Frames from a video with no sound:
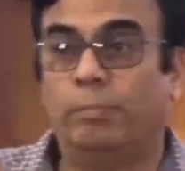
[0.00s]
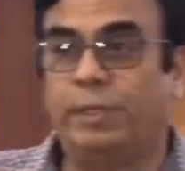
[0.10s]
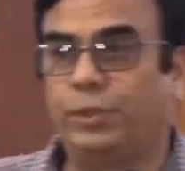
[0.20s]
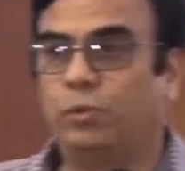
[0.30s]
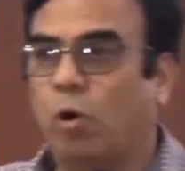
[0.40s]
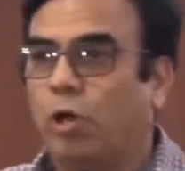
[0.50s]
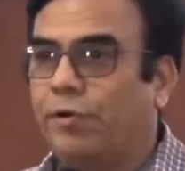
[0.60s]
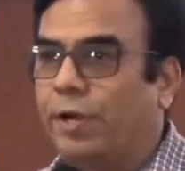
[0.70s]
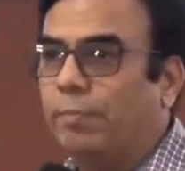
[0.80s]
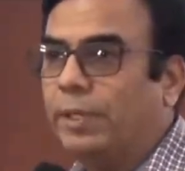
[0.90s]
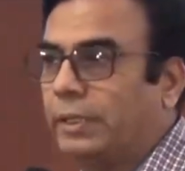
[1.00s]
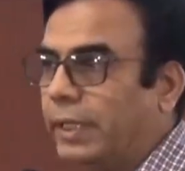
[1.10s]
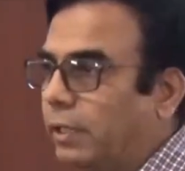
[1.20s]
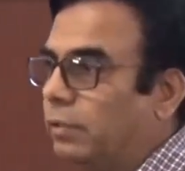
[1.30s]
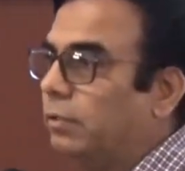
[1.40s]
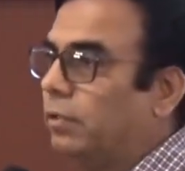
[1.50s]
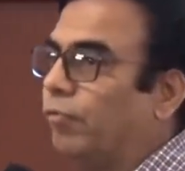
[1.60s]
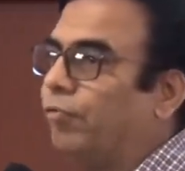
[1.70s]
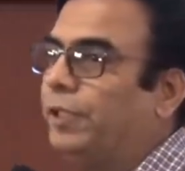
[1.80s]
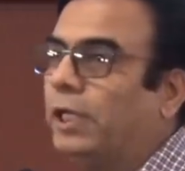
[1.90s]
But you all remember that the
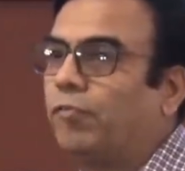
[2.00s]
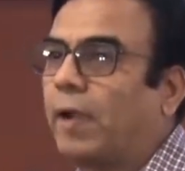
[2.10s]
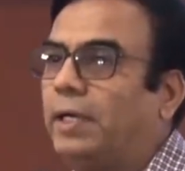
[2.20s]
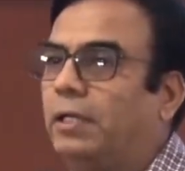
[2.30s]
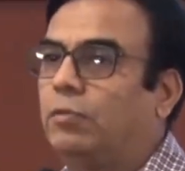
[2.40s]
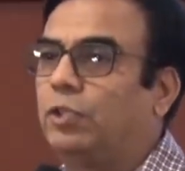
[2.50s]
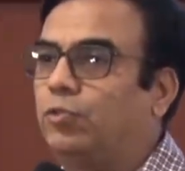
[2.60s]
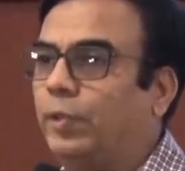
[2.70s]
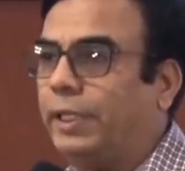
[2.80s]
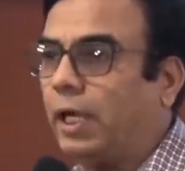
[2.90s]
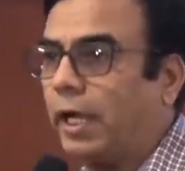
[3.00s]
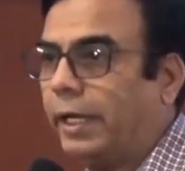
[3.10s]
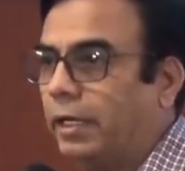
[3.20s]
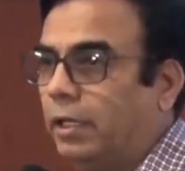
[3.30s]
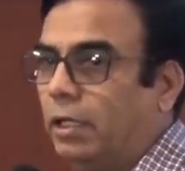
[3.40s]
fear factor was very high.